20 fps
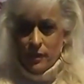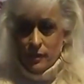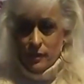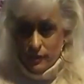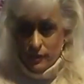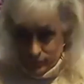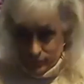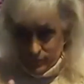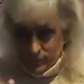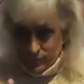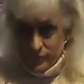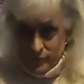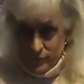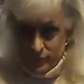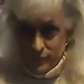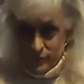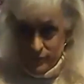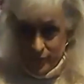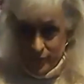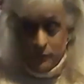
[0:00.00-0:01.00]
Hmm.
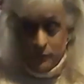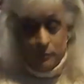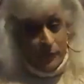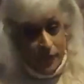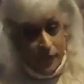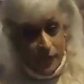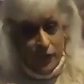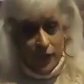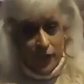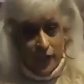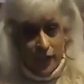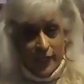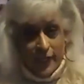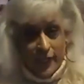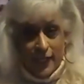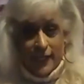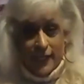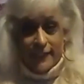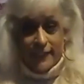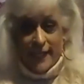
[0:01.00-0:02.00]
That's pretty good
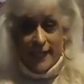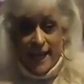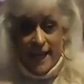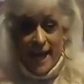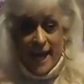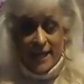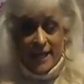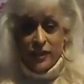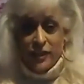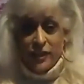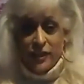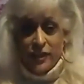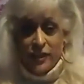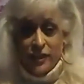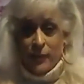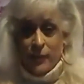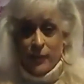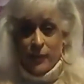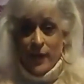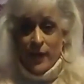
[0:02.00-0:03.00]
because I got into
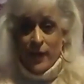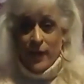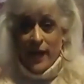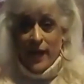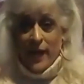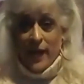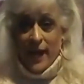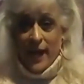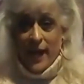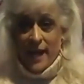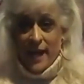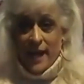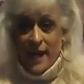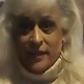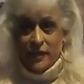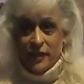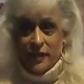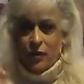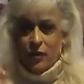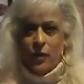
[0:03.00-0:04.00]
it. I had another story while well,
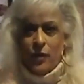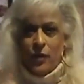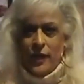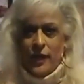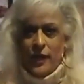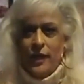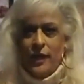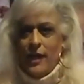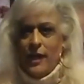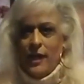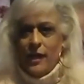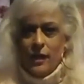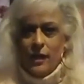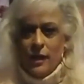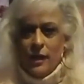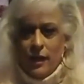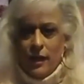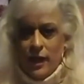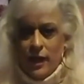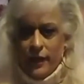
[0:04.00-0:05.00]
I'm writing one
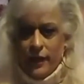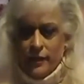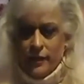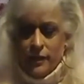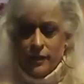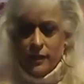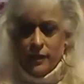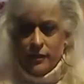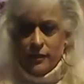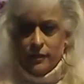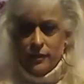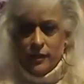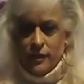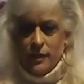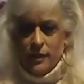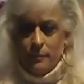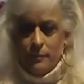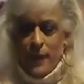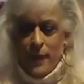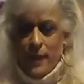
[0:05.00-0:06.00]
on on
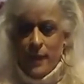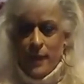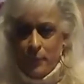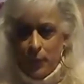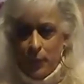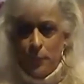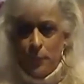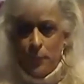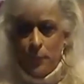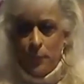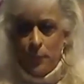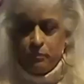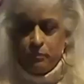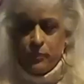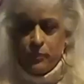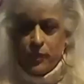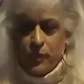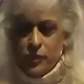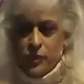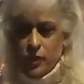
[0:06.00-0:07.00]
uh, paper,
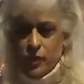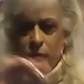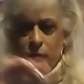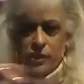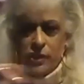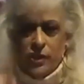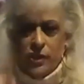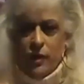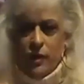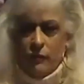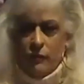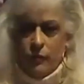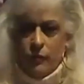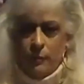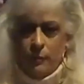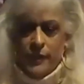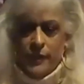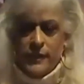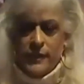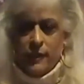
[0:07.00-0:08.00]
because you always start off
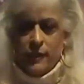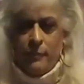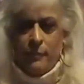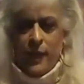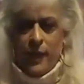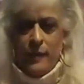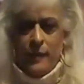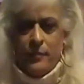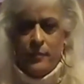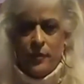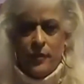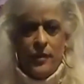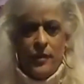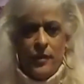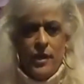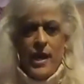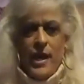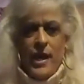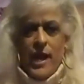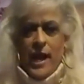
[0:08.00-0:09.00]
with pencil and paper,
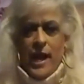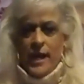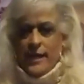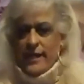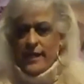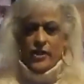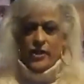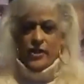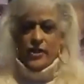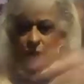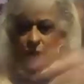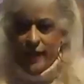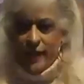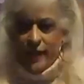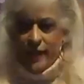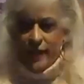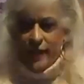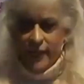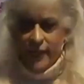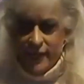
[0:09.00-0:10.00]
and then you go to the
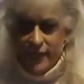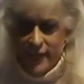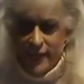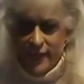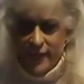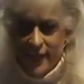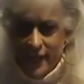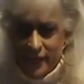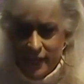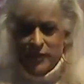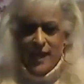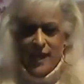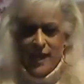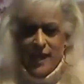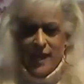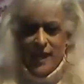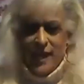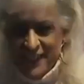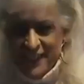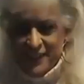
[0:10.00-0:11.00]
next one, and then you
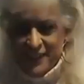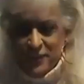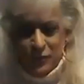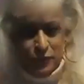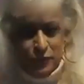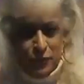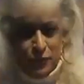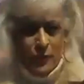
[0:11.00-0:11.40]
go to the next one.